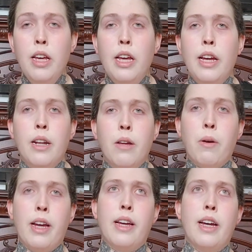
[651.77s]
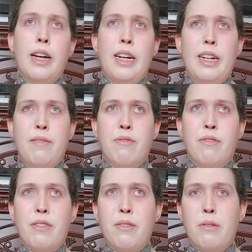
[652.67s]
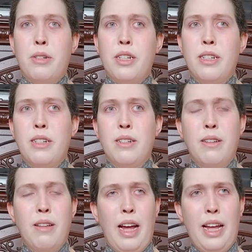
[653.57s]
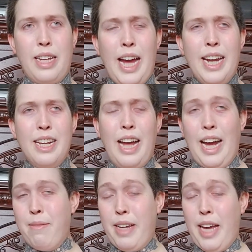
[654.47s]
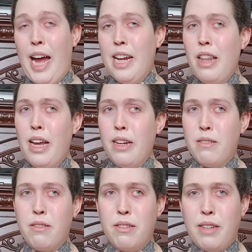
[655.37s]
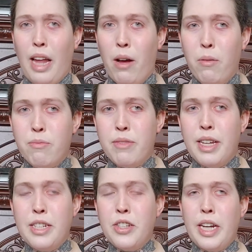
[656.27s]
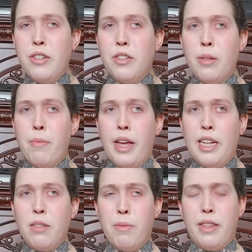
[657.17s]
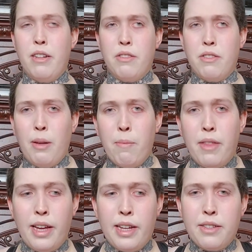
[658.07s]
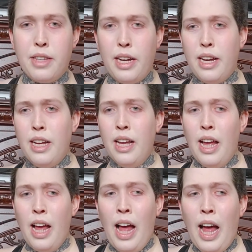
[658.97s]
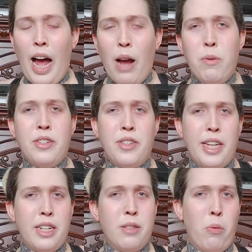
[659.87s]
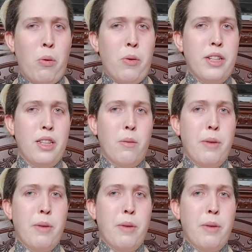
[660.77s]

anyway, so I kind of liked how they changed some things, but there's some things I wish they explored a little